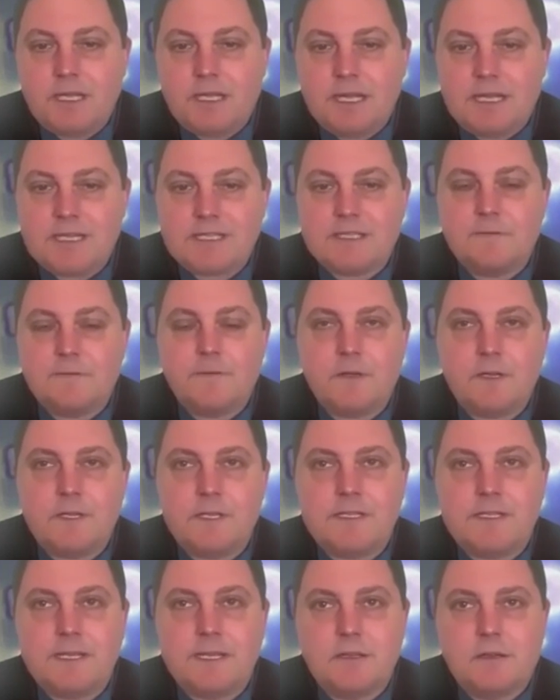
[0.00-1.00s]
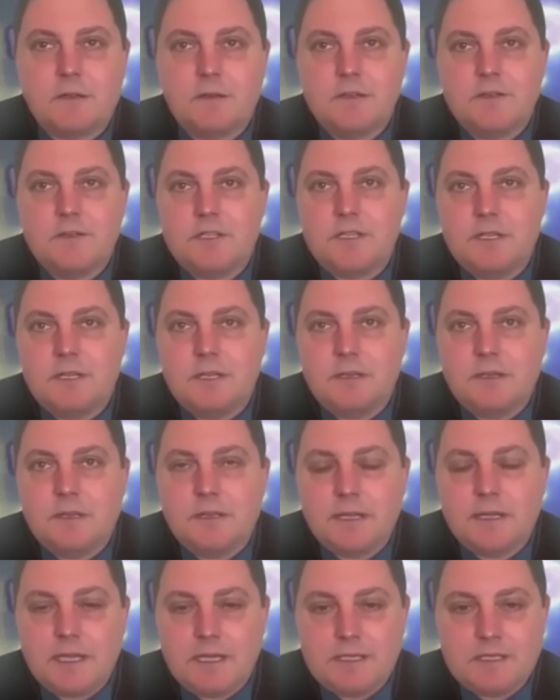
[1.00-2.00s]
classified technology
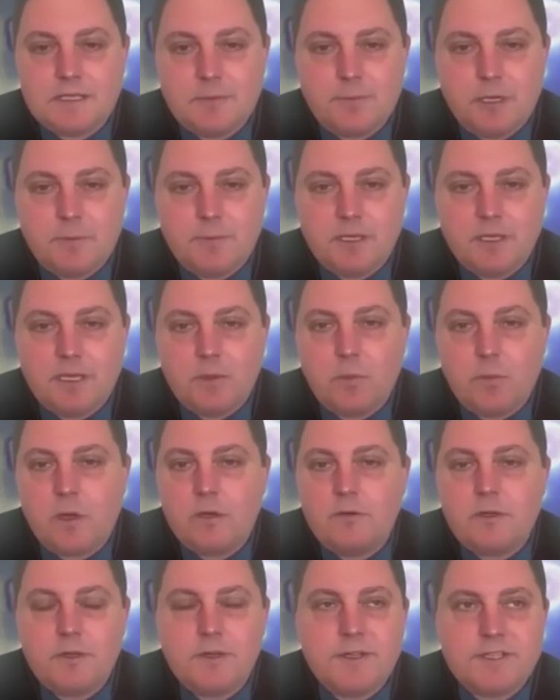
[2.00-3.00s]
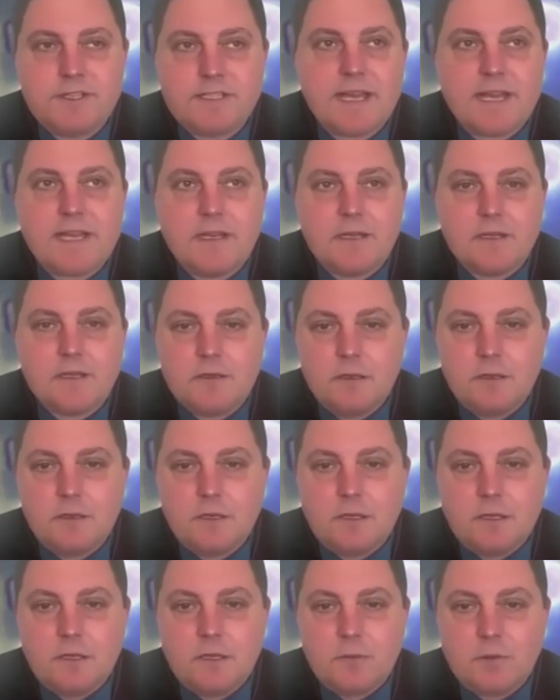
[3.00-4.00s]
against the public, it won't understand
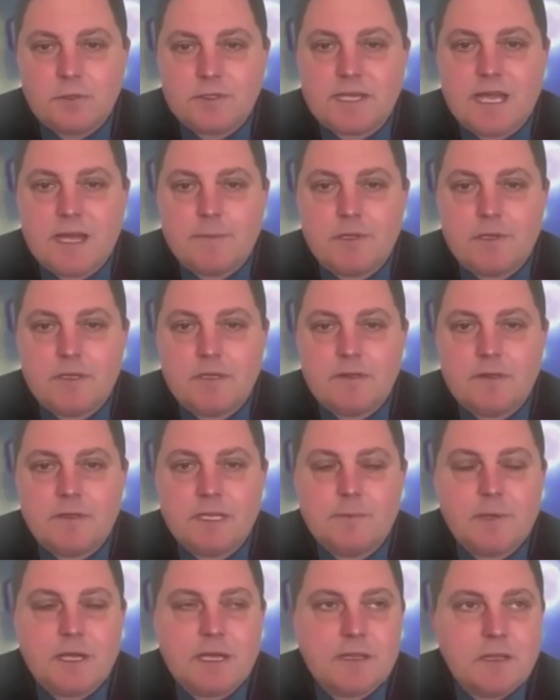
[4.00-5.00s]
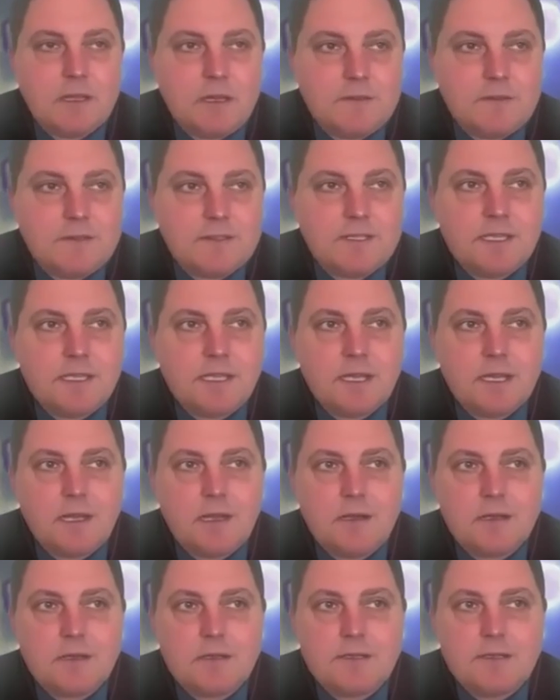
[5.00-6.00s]
what's happened. Think about the Arthur C.
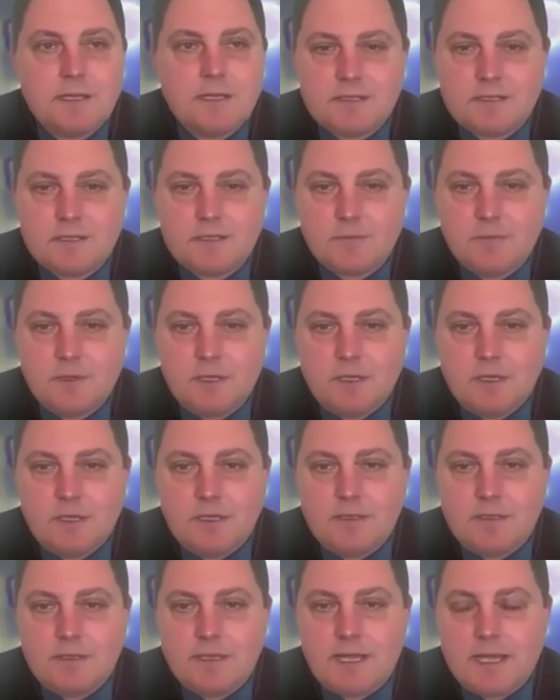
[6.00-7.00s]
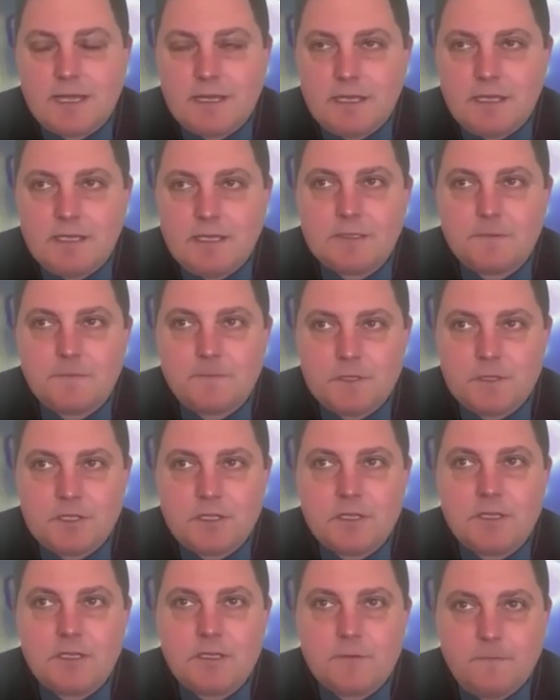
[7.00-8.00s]
Clarke dictum that any
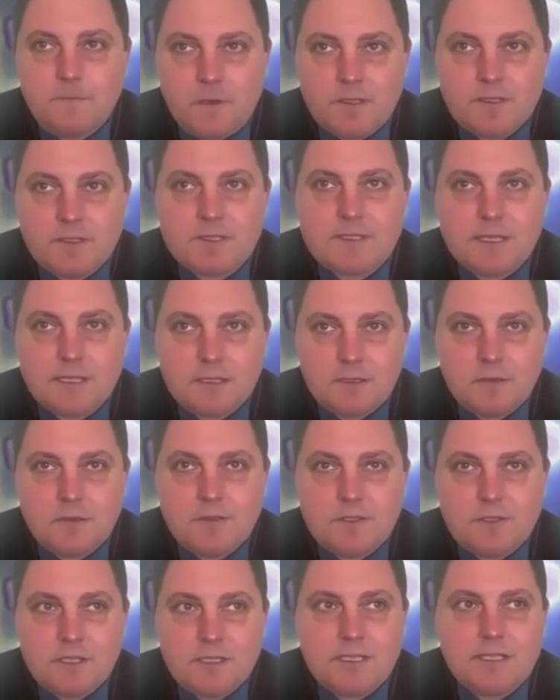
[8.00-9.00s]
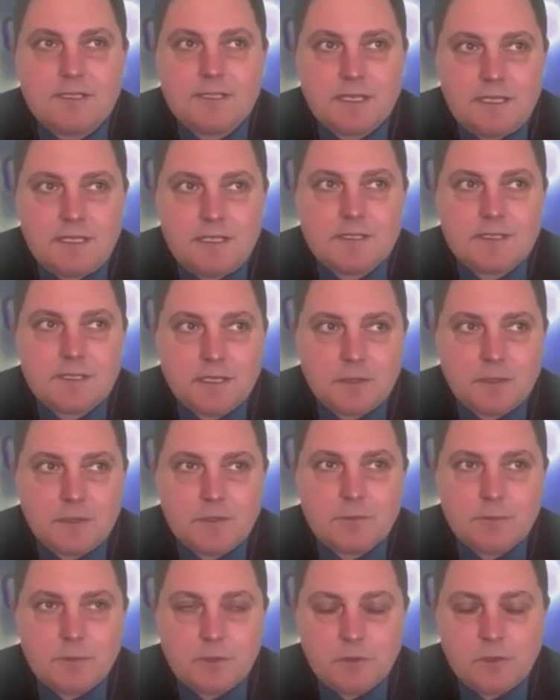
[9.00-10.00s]
sufficiently advanced technology is
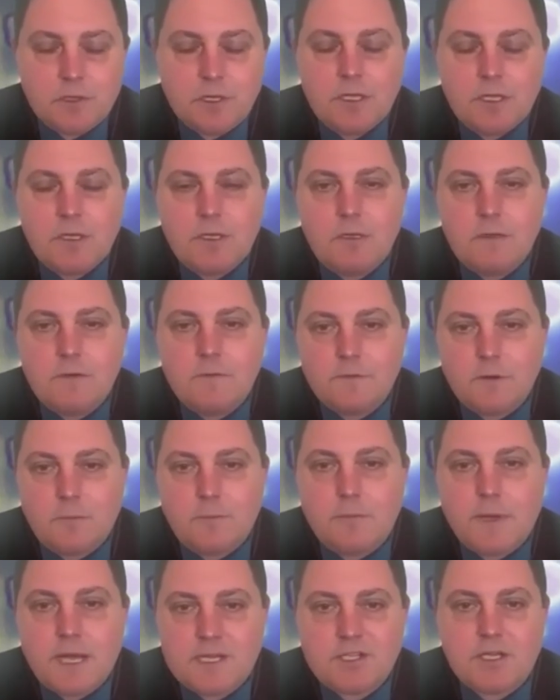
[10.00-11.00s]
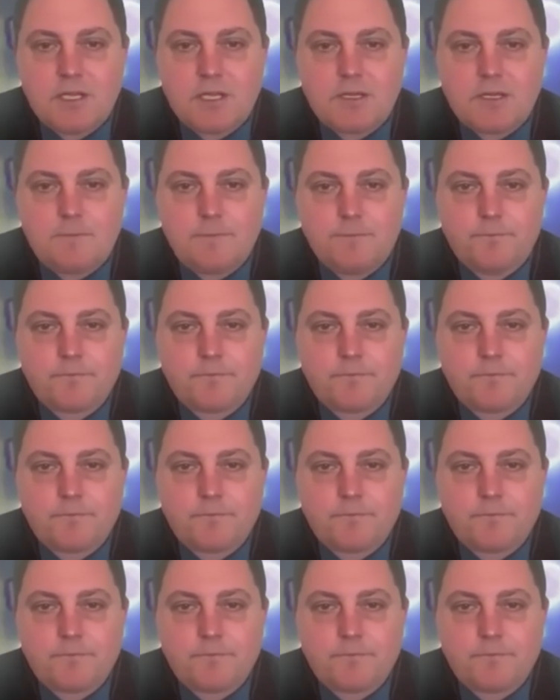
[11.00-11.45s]
indistinguishable from magic.